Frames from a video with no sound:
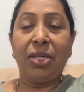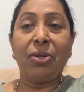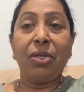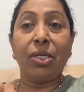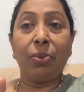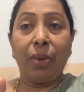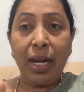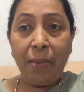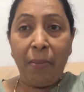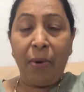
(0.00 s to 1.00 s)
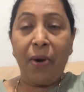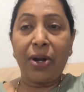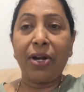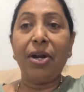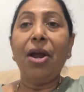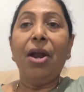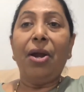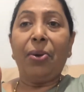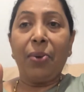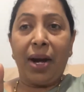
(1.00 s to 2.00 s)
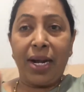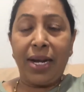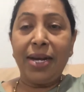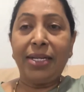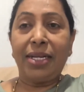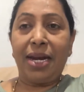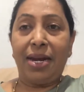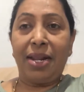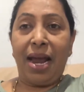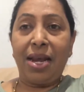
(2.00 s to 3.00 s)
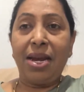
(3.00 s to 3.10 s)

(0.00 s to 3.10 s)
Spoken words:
So it's very important to understand that,